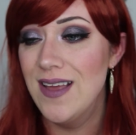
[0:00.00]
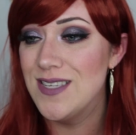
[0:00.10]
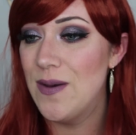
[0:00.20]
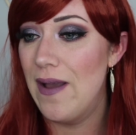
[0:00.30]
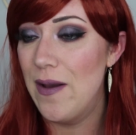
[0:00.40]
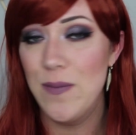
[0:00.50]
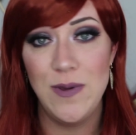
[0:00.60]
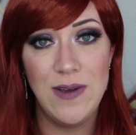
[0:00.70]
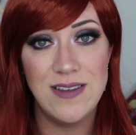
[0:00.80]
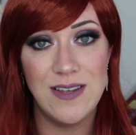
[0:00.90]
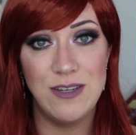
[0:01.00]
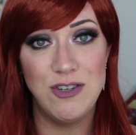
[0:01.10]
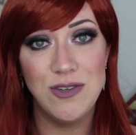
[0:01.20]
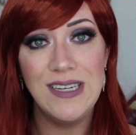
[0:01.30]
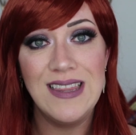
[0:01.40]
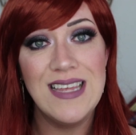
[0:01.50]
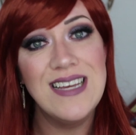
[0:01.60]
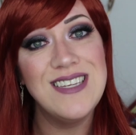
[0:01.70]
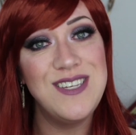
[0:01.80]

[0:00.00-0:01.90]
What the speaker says: So I hope you guys enjoyed this.